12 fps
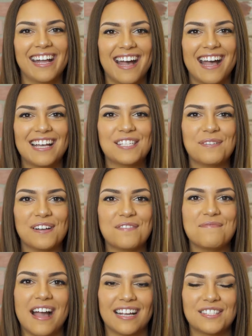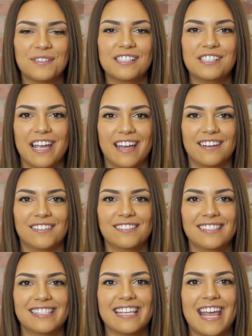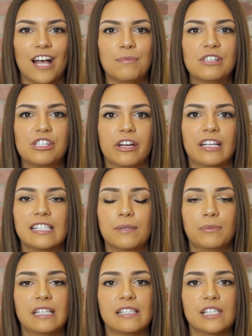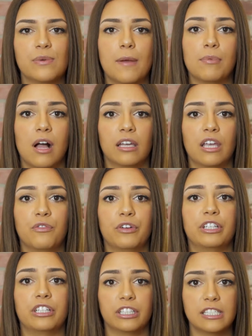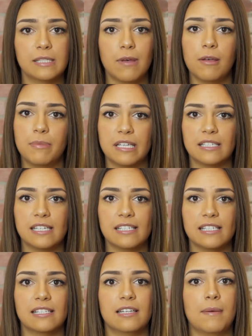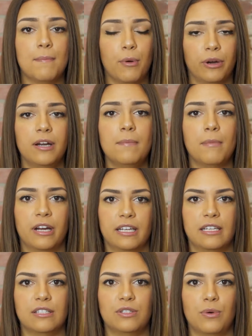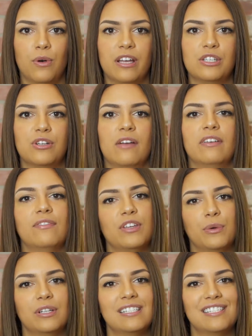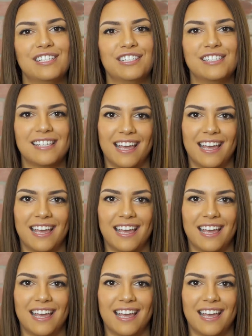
Hi guys, welcome back to our channel. Today I'll be sharing some reasons why blogging for your small business is an important marketing tool in driving viewers to your